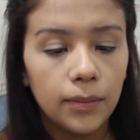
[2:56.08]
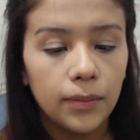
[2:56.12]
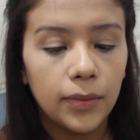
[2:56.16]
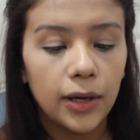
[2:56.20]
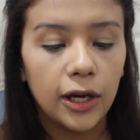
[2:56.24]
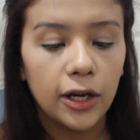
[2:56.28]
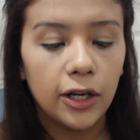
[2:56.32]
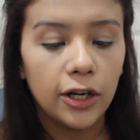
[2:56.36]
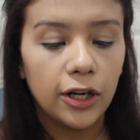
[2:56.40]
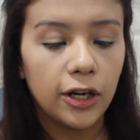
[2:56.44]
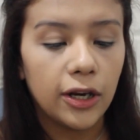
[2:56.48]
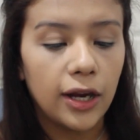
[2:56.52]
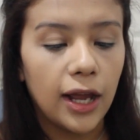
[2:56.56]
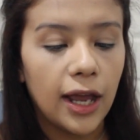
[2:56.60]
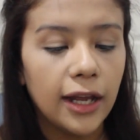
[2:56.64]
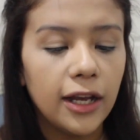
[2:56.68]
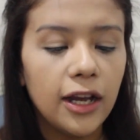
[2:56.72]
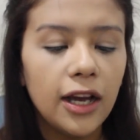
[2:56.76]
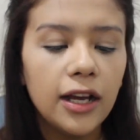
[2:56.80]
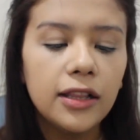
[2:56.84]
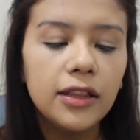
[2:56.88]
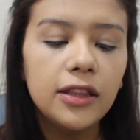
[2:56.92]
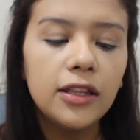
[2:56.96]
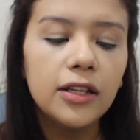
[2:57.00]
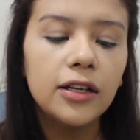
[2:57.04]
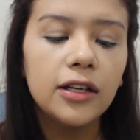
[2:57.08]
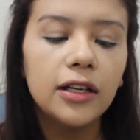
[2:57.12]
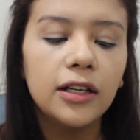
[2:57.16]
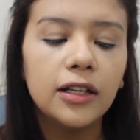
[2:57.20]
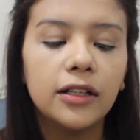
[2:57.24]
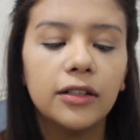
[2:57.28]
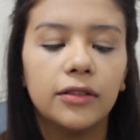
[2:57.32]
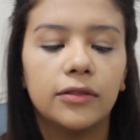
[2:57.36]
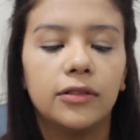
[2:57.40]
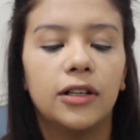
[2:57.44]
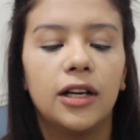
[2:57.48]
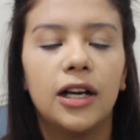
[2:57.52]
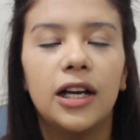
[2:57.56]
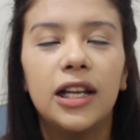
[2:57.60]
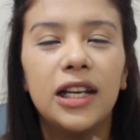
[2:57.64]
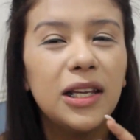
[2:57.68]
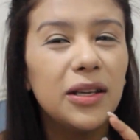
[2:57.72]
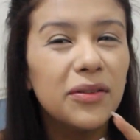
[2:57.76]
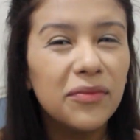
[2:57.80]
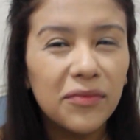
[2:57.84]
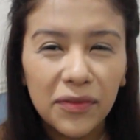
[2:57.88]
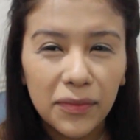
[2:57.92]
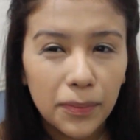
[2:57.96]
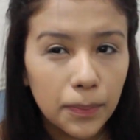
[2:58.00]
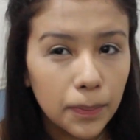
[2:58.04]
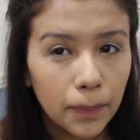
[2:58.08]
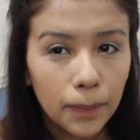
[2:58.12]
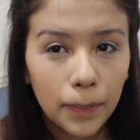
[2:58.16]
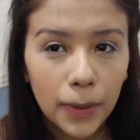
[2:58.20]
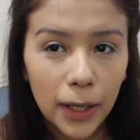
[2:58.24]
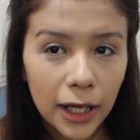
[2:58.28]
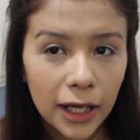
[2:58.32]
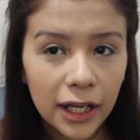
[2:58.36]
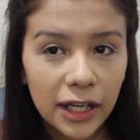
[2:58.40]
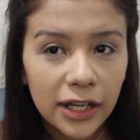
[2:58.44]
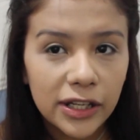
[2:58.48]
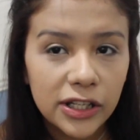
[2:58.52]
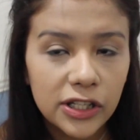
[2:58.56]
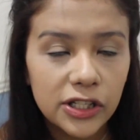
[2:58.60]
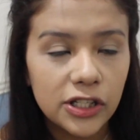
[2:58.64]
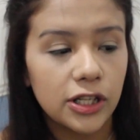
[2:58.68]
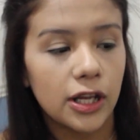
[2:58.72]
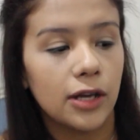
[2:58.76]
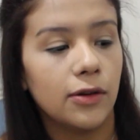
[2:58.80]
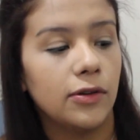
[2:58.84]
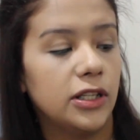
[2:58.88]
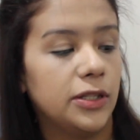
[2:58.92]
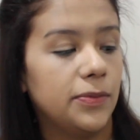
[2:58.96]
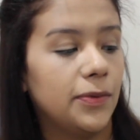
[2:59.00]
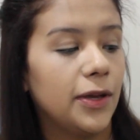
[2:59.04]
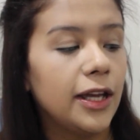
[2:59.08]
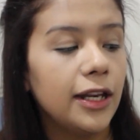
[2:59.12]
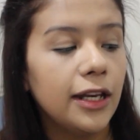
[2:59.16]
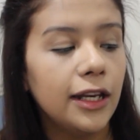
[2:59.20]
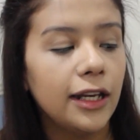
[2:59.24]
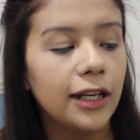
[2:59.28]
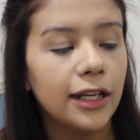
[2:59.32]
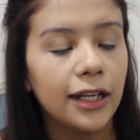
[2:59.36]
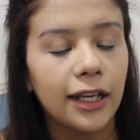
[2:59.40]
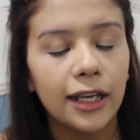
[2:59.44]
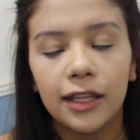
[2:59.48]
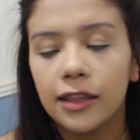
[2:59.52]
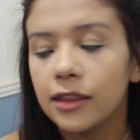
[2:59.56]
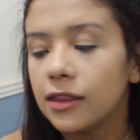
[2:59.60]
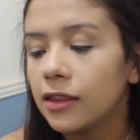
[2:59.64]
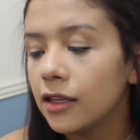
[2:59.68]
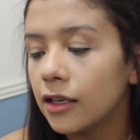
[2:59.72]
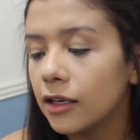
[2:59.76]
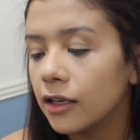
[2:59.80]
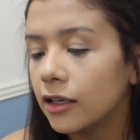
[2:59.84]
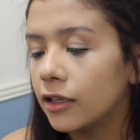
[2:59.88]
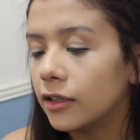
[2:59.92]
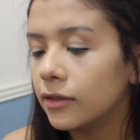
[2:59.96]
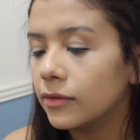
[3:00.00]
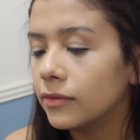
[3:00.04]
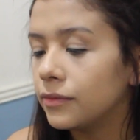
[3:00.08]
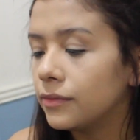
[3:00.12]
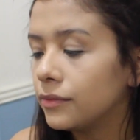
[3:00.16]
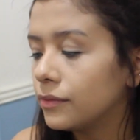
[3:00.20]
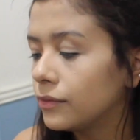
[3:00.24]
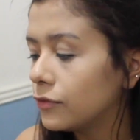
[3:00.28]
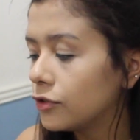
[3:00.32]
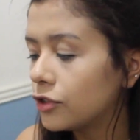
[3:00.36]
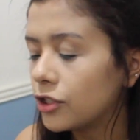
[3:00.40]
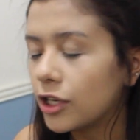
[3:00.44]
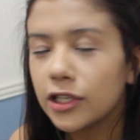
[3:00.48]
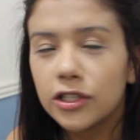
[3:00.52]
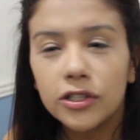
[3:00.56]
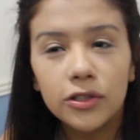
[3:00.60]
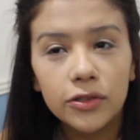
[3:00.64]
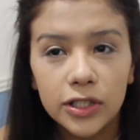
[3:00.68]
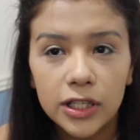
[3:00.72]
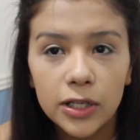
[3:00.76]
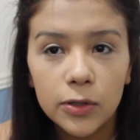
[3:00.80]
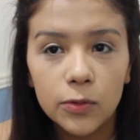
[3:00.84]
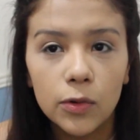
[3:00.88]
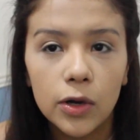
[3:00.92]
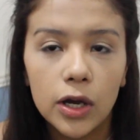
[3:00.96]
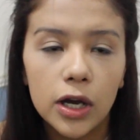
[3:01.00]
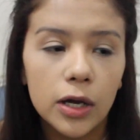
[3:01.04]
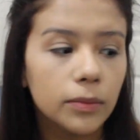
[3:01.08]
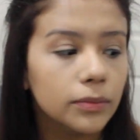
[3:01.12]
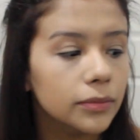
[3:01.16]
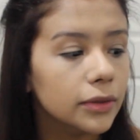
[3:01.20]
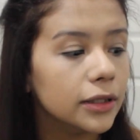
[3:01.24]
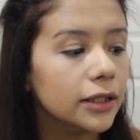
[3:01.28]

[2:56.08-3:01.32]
powder. I got the honey beige. I was planning to get the translucent one,